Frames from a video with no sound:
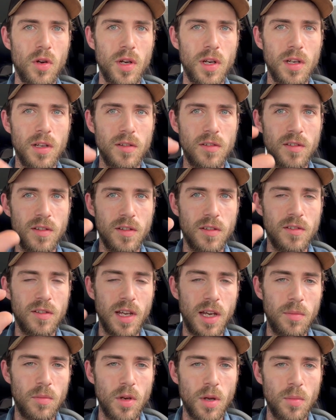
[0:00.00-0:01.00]
and it's the
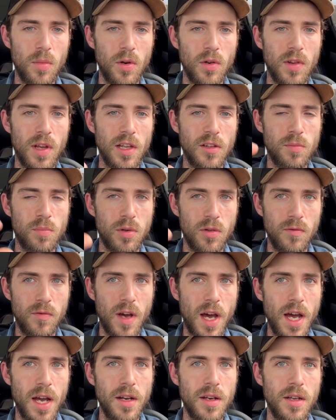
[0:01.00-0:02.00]
same number that's
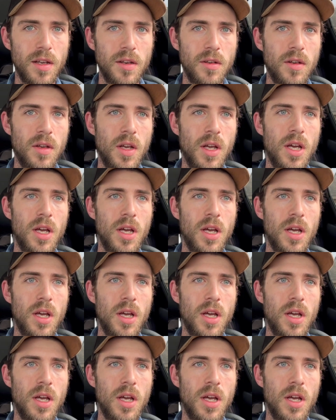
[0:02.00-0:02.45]
provided,